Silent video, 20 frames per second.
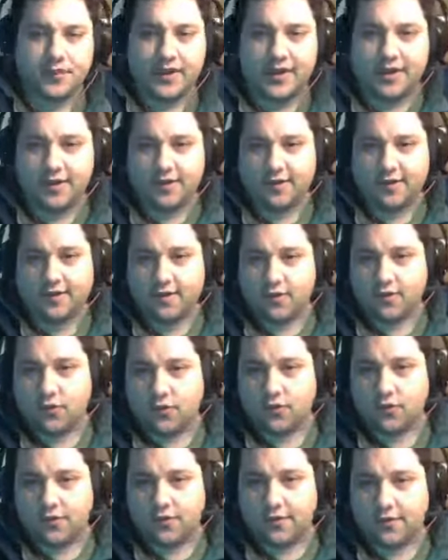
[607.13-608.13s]
is the
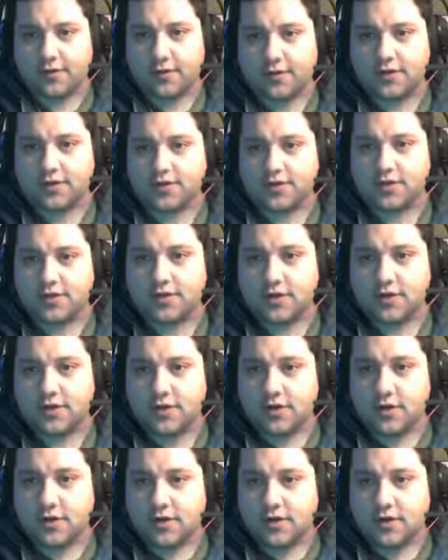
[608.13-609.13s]
Google search
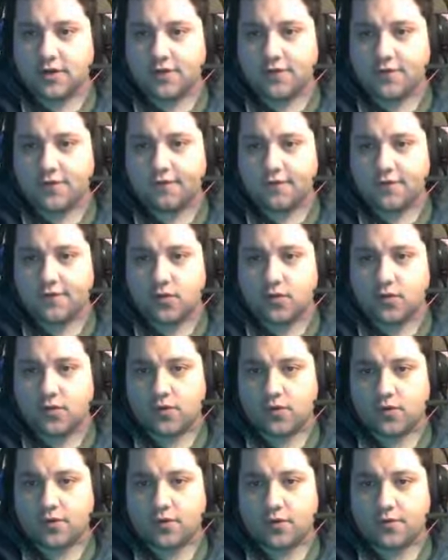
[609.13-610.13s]

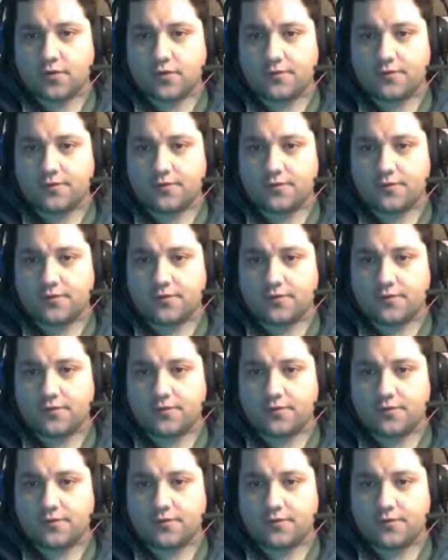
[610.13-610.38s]
for